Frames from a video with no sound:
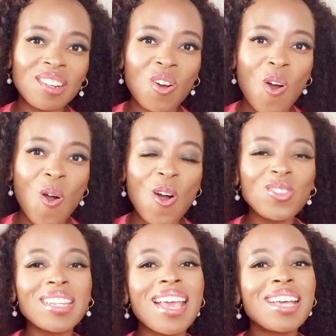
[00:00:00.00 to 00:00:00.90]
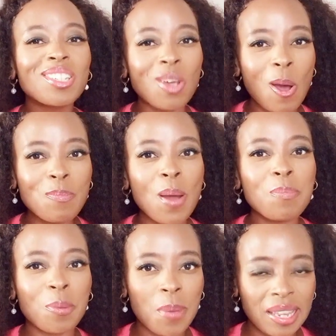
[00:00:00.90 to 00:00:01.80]
called job
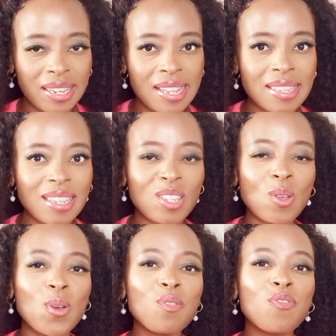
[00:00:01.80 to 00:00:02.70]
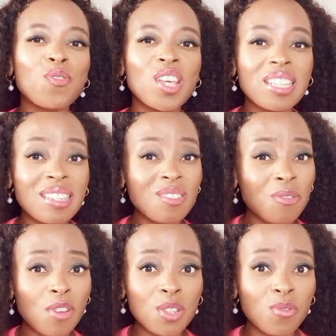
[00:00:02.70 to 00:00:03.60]
preparedness. So if this is your
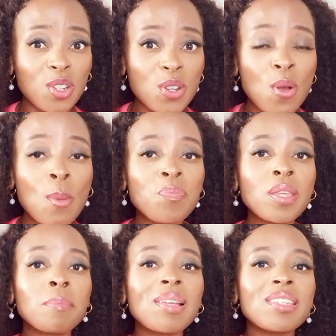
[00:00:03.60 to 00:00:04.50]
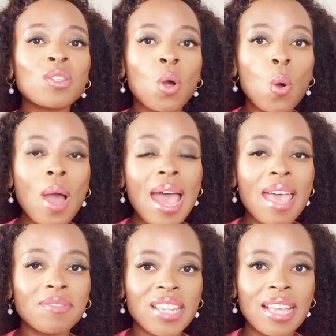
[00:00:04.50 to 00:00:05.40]
first video, please go. I
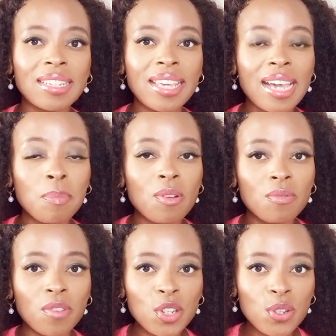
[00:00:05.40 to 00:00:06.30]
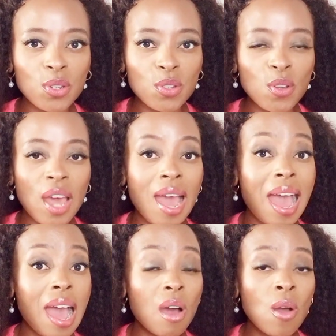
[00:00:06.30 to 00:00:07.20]
have done a couple of videos on
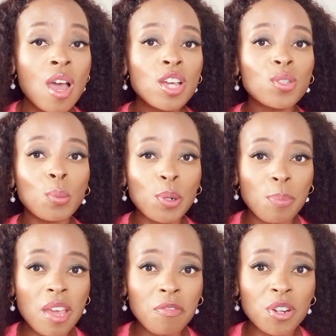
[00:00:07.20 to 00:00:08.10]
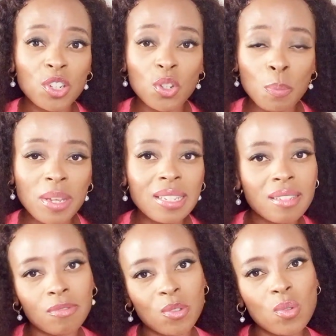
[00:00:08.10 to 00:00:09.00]
how to prepare for a job
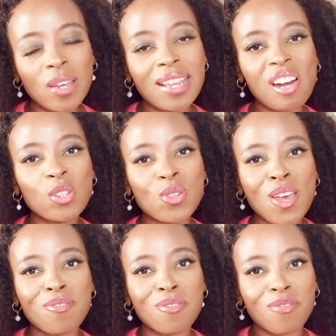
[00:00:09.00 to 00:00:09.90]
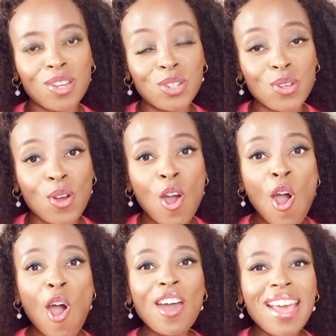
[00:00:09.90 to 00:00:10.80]
interview, and I also have a video
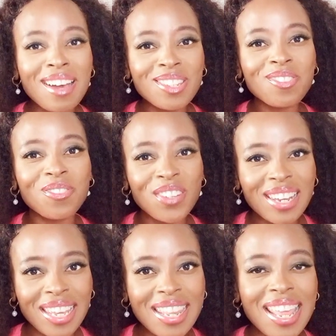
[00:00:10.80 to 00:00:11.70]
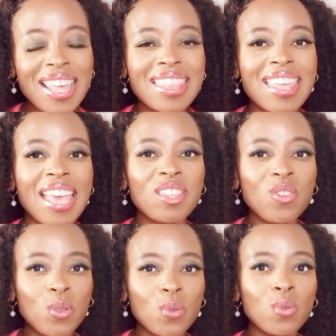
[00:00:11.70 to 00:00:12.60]
on how to fill in the
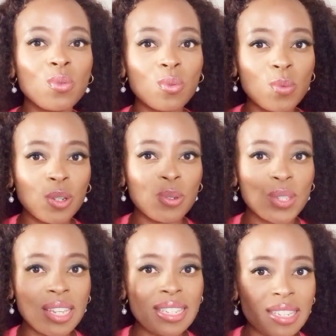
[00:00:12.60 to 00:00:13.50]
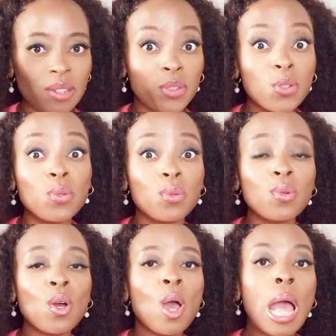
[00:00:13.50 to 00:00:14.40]
new, we're going to say still new,
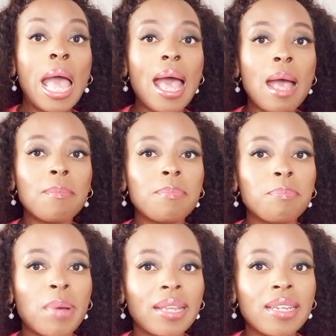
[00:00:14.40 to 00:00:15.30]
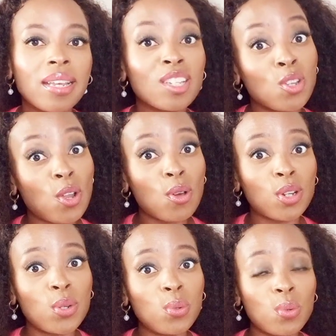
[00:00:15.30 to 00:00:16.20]
but it is no longer
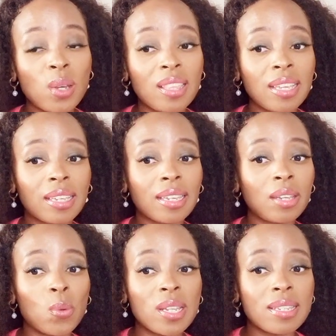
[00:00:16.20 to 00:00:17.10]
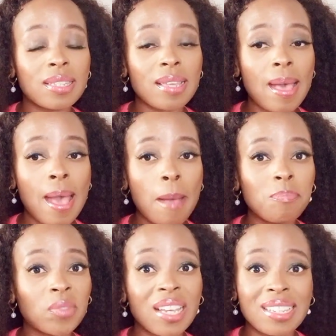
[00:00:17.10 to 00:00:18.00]
new. I think it was
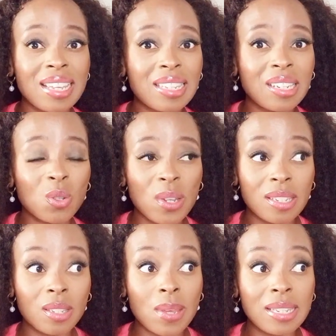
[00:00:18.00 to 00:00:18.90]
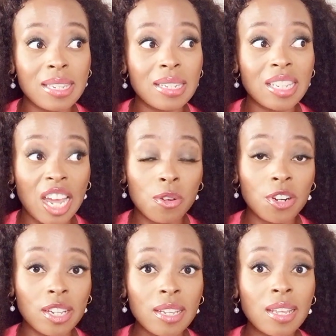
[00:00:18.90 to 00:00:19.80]
gazetted 2020
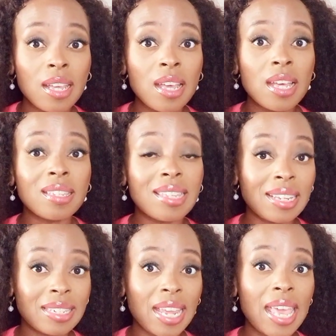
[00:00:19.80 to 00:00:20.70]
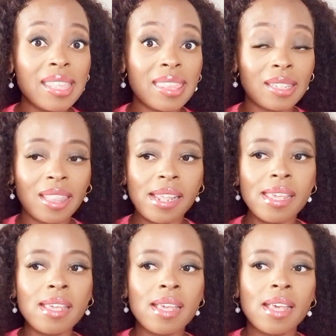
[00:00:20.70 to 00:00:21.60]
January
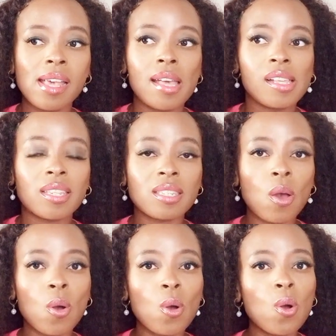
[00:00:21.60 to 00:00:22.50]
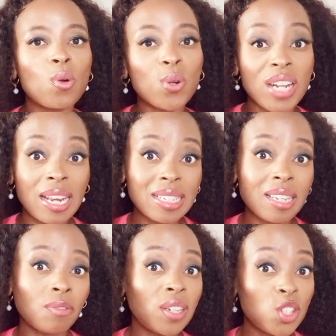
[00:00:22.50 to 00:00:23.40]
Z83. So
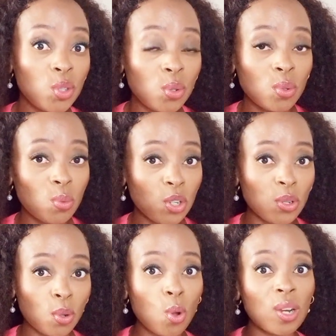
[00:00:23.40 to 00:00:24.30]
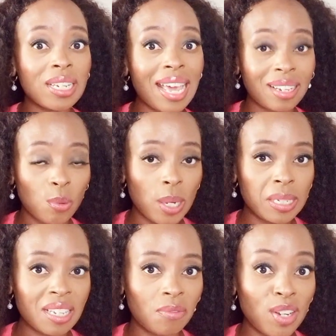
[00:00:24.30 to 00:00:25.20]
relatively new, we're going to call it like
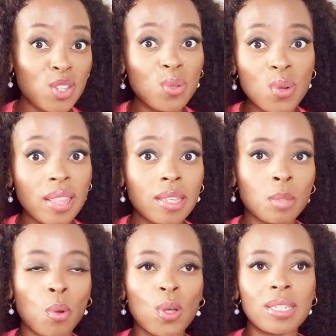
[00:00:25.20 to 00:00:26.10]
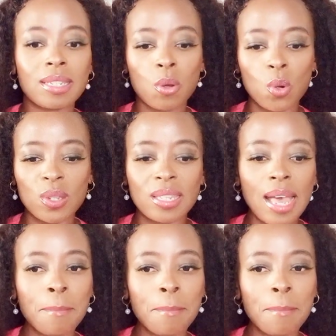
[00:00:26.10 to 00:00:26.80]
relatively new at this point, because